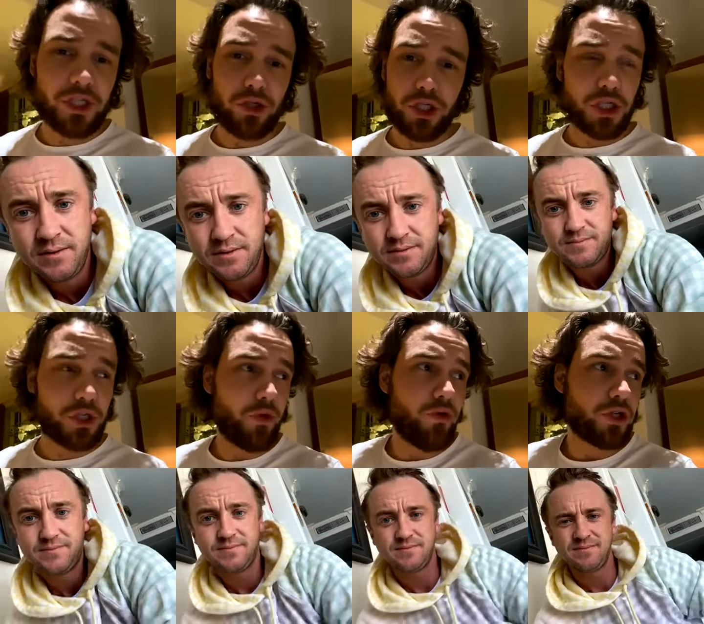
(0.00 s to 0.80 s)
Speaker 1: such a
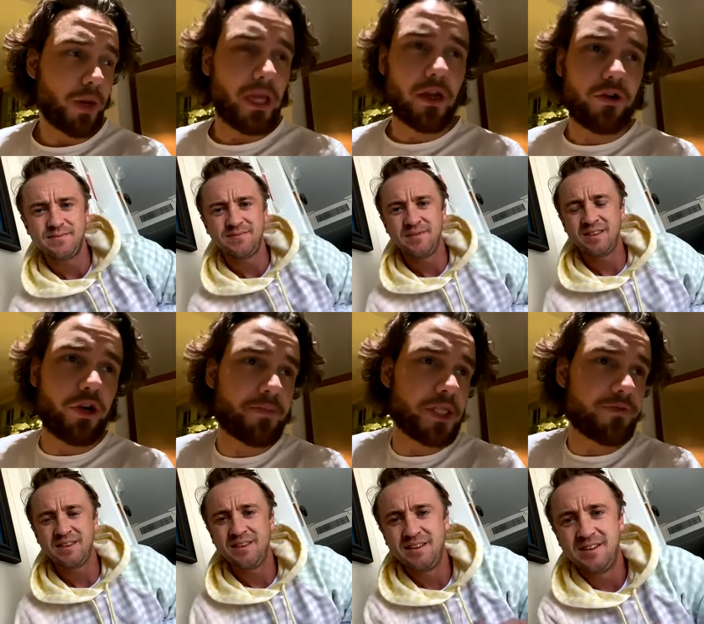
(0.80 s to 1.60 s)
Scrooge. I mean,
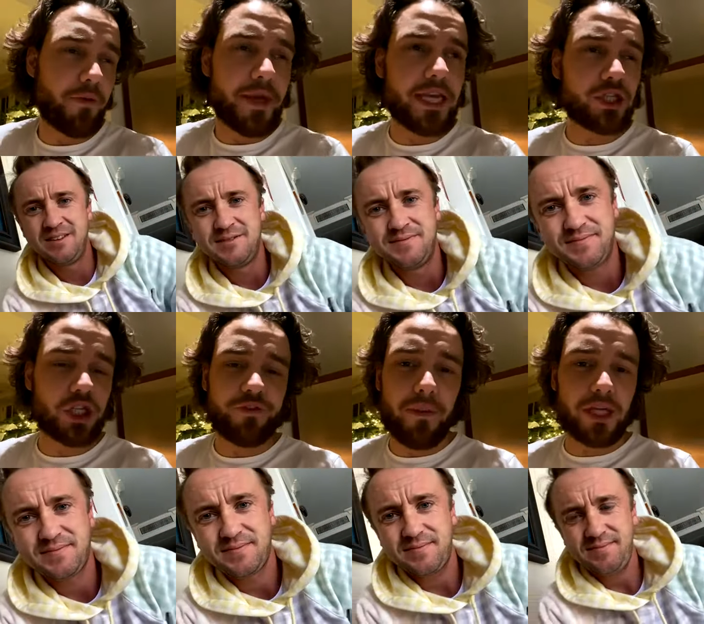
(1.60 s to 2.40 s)
Christmas for me is
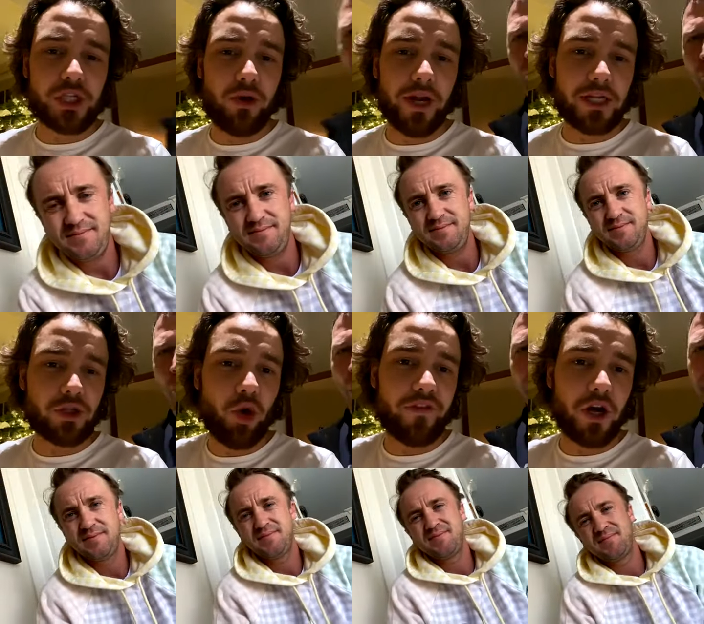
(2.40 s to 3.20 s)
just for my son.
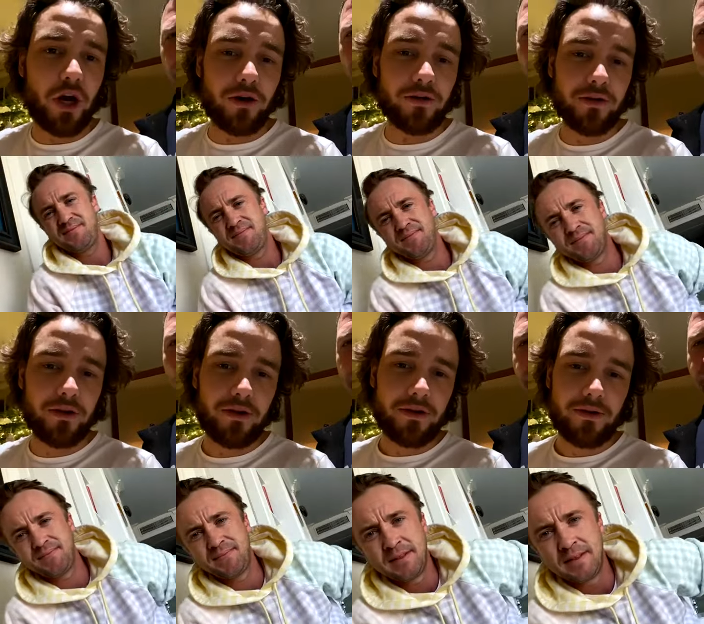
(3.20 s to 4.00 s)
That's all I've got.
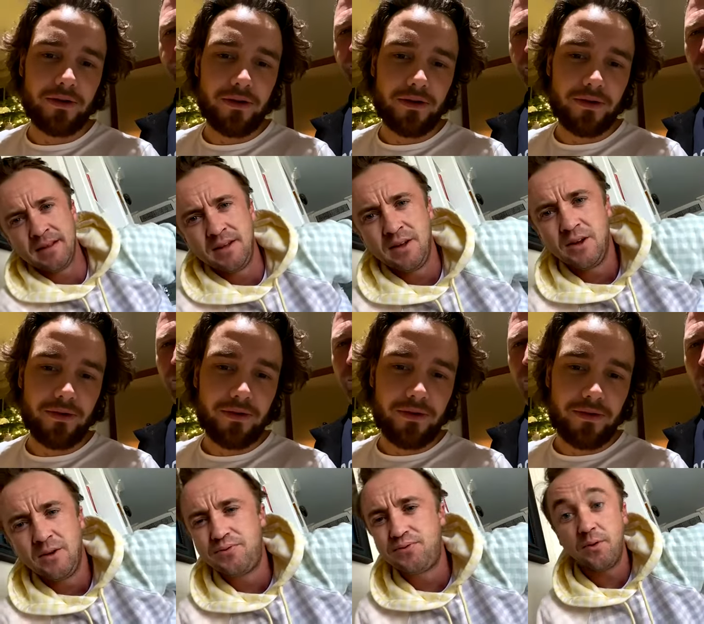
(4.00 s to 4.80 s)

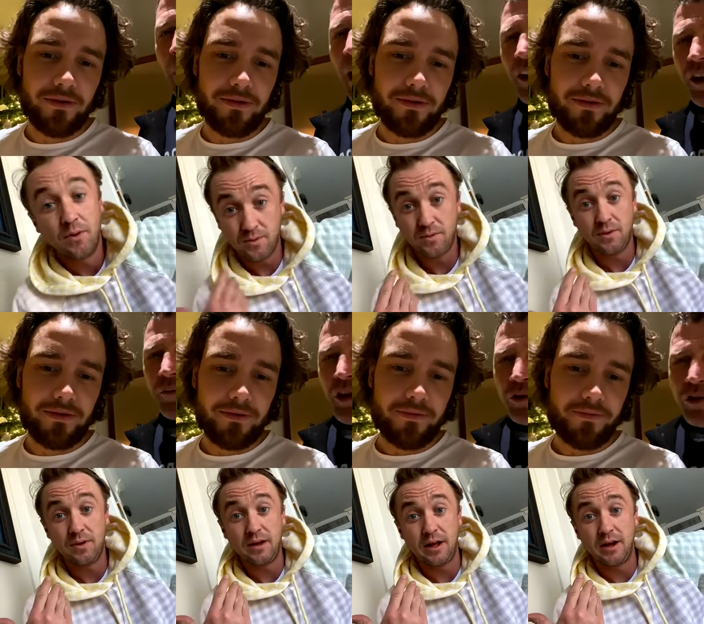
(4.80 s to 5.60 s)
Hang on,
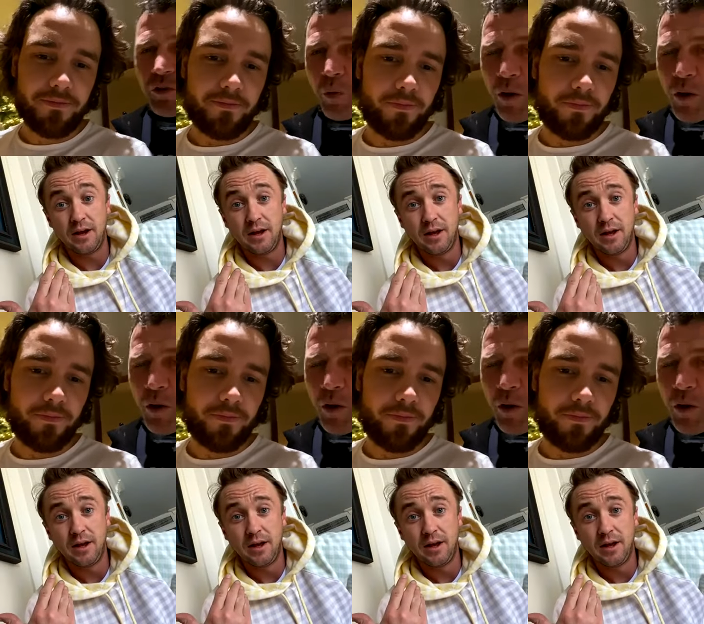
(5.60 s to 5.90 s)
have you just